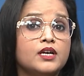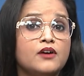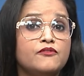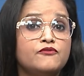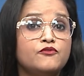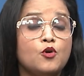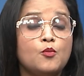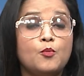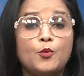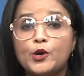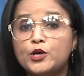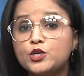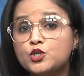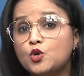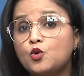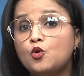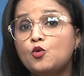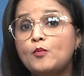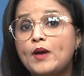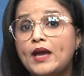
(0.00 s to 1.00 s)
a
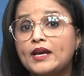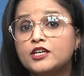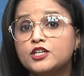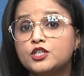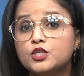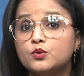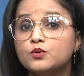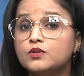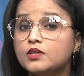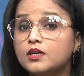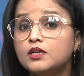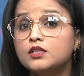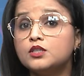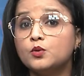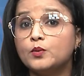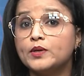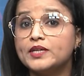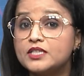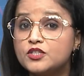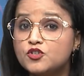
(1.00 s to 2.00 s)
4.0 magnitude earthquake